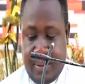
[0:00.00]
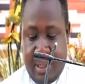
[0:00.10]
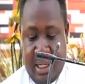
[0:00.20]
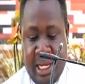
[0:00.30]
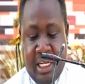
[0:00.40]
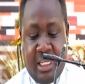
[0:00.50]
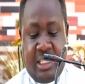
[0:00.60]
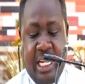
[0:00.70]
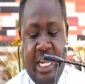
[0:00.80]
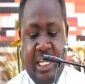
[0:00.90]

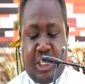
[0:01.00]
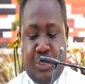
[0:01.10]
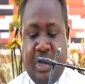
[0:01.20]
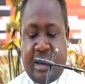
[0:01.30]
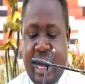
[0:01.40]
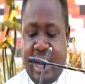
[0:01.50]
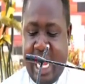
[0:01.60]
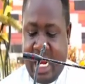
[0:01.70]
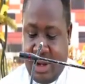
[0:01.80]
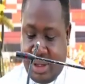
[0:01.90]
indeed smitten
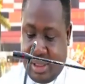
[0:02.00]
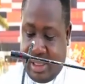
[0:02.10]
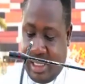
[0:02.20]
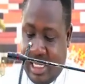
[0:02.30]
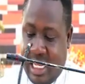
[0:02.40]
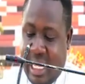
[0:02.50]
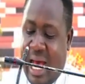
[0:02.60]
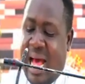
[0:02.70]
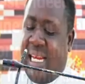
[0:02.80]
Edom, and